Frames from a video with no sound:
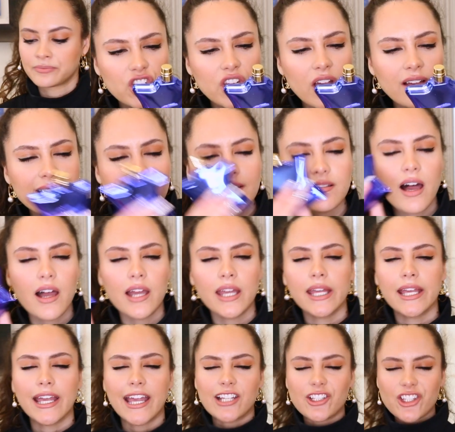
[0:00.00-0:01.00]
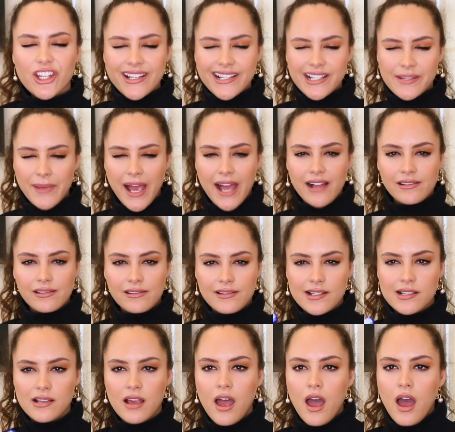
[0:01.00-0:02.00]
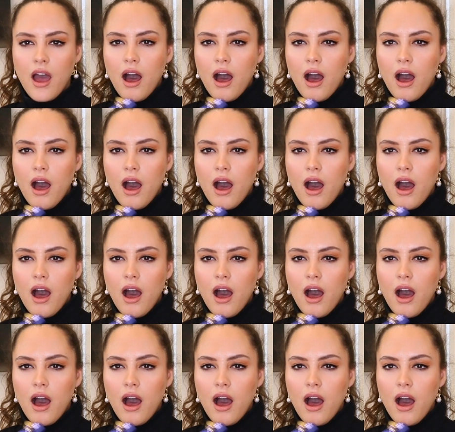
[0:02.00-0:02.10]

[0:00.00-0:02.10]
Just like, it just smells